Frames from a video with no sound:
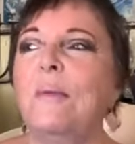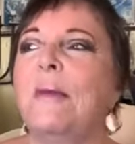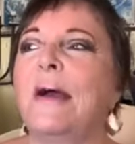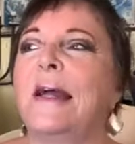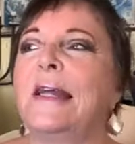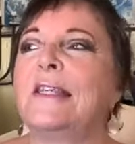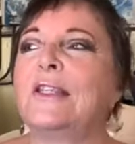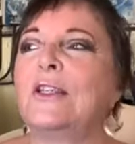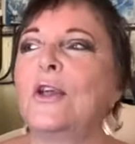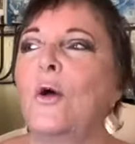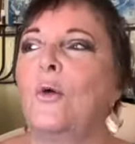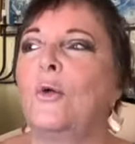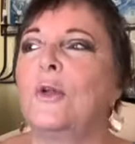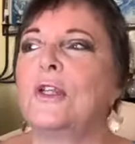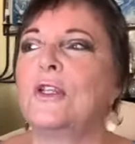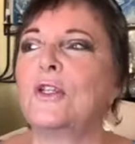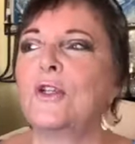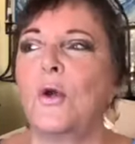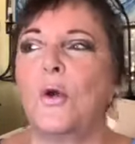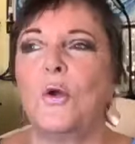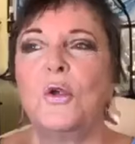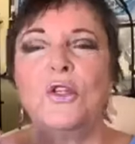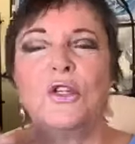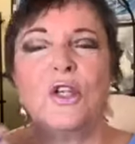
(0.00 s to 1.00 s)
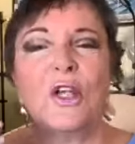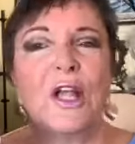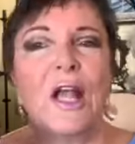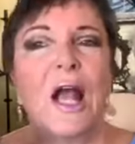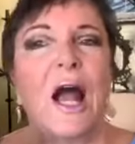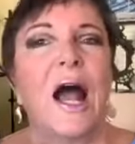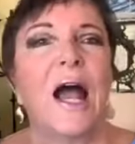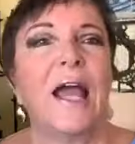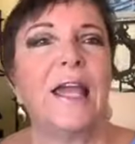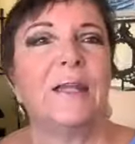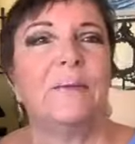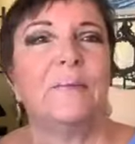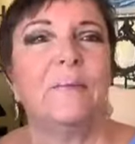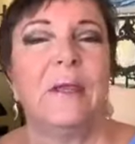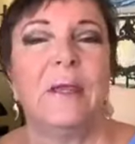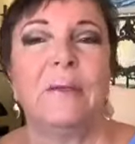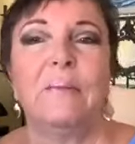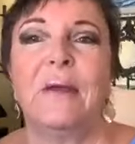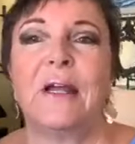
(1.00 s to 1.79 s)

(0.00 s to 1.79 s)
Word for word: my soul is going to guide me,